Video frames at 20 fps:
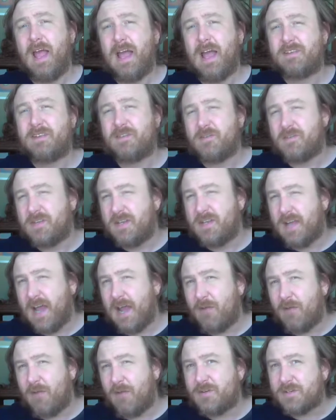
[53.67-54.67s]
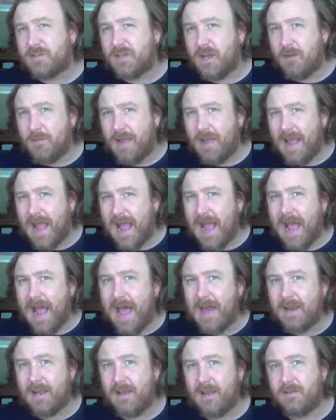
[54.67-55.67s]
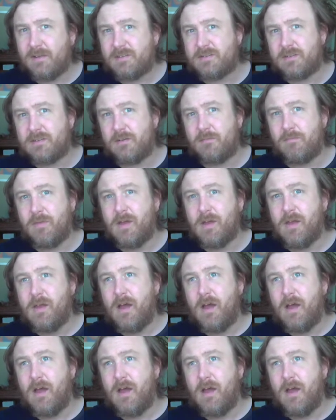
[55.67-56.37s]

And so today, we're just going to be adding some